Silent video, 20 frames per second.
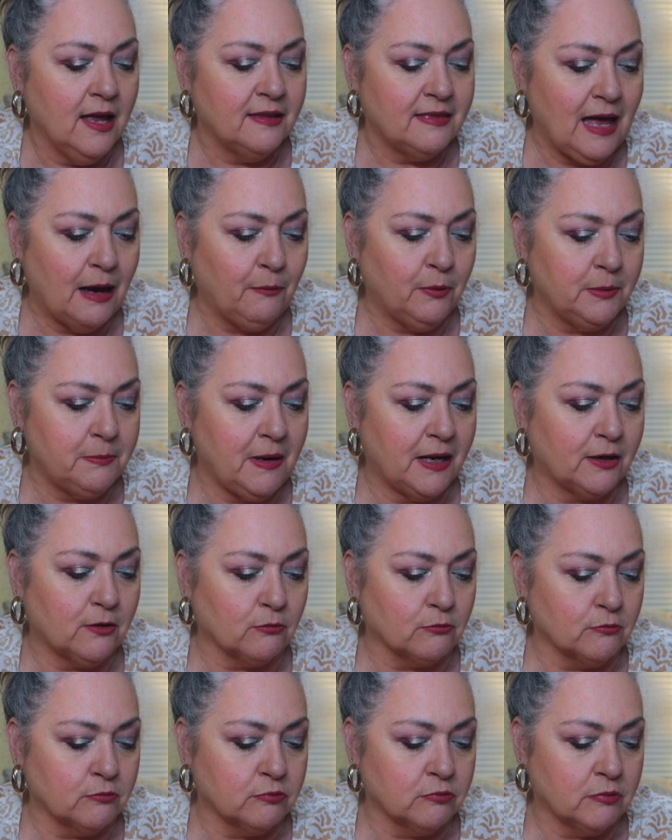That would make
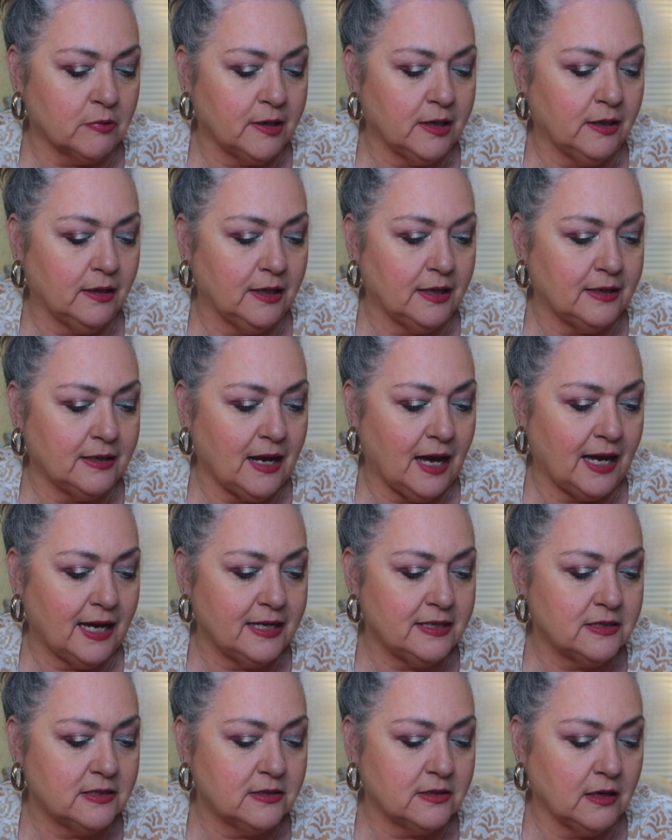really
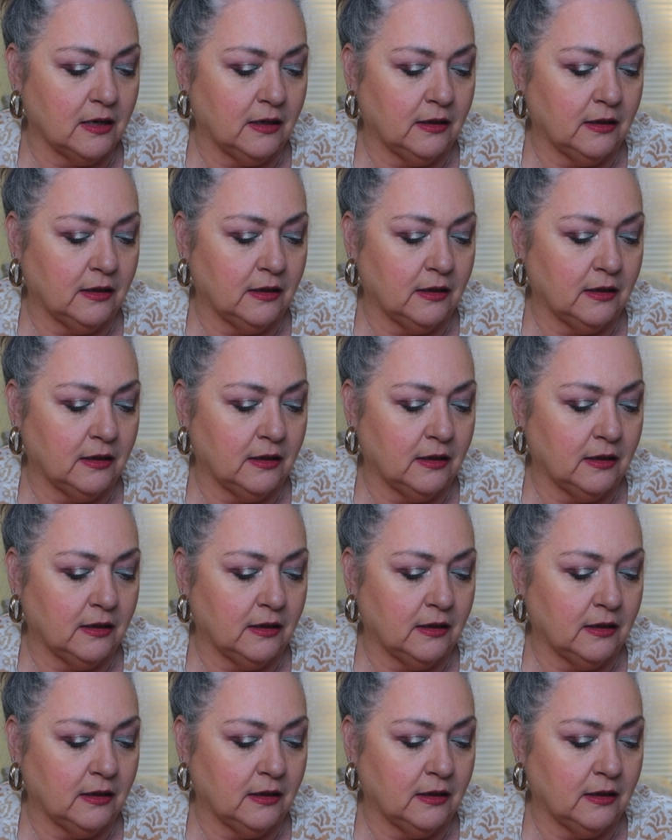nice